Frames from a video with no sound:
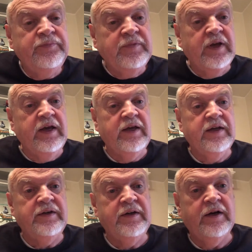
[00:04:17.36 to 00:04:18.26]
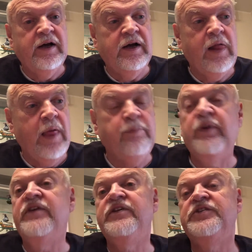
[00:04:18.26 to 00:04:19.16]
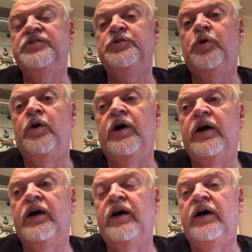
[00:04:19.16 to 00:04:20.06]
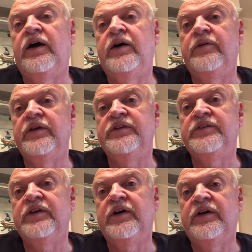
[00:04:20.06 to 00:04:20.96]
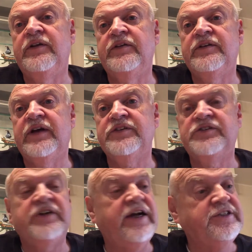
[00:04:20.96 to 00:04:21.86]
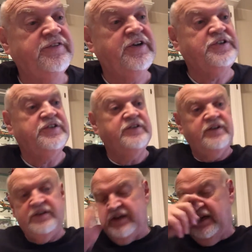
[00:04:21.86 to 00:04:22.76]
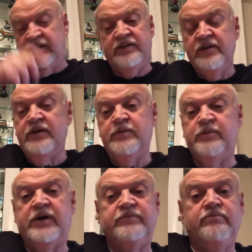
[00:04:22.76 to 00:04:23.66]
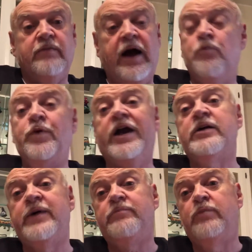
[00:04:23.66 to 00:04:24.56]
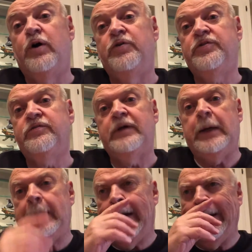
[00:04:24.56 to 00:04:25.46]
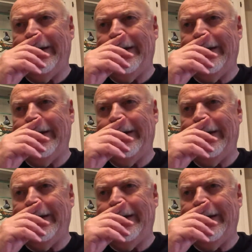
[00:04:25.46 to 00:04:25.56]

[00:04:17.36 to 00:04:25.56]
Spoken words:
and Oblivion Song is like a science fiction tale. But I recommend both. And I